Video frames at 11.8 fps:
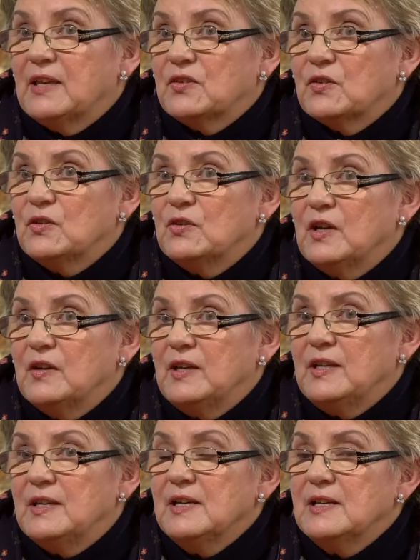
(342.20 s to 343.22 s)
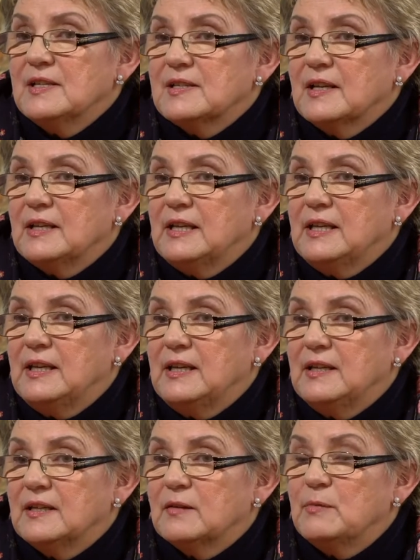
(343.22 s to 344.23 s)
it through, no. Sadly,
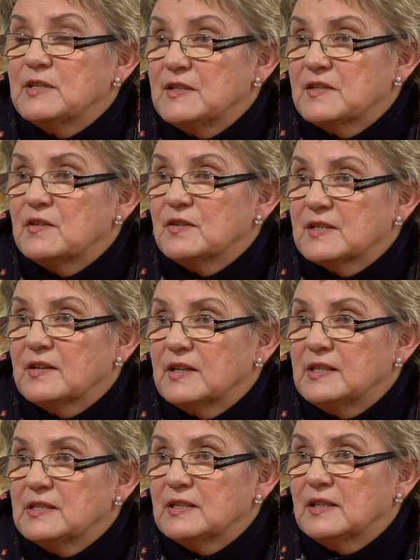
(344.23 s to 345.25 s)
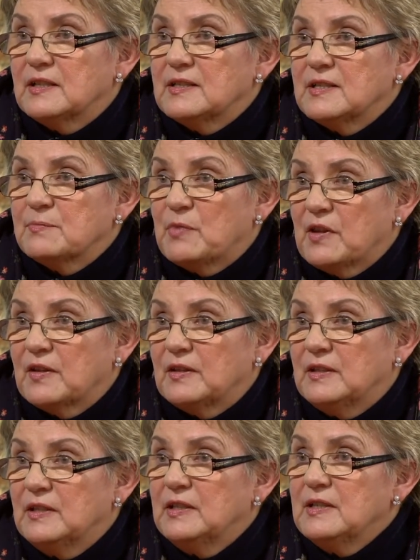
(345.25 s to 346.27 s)
he committed suicide, and his brother,
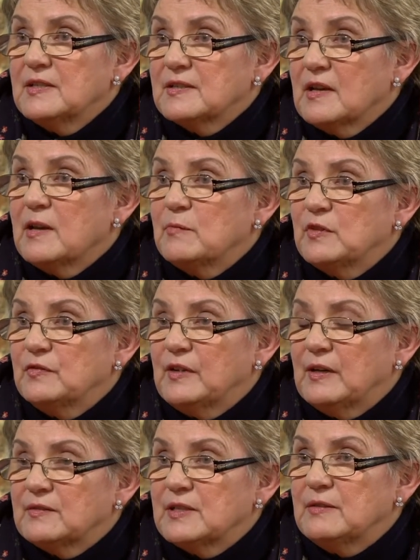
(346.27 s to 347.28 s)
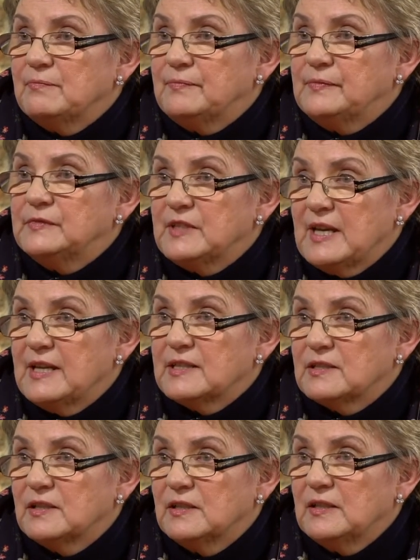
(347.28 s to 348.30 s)
Simon, found him dead.
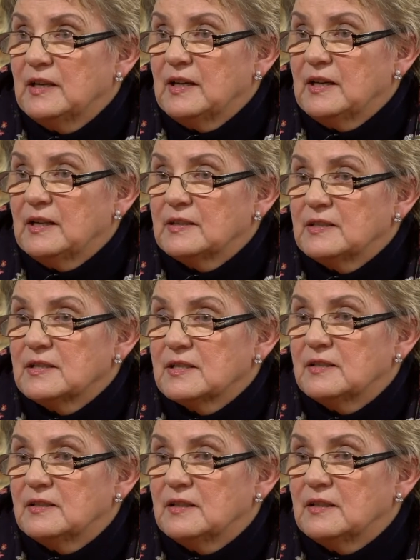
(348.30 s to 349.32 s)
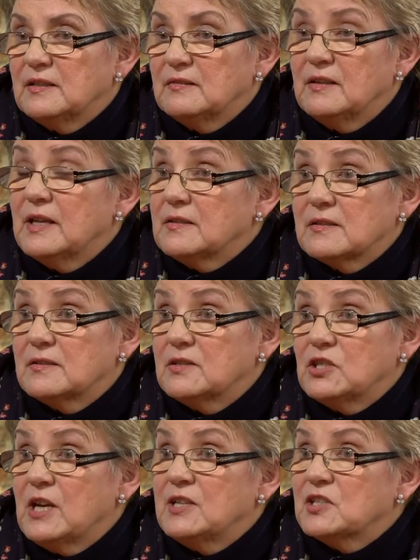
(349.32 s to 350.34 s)
And that
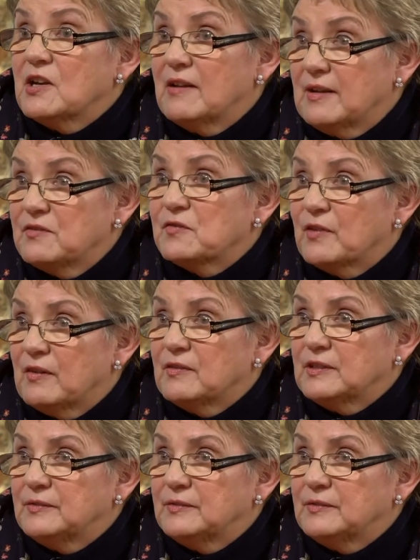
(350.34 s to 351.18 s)
changed our lives forever.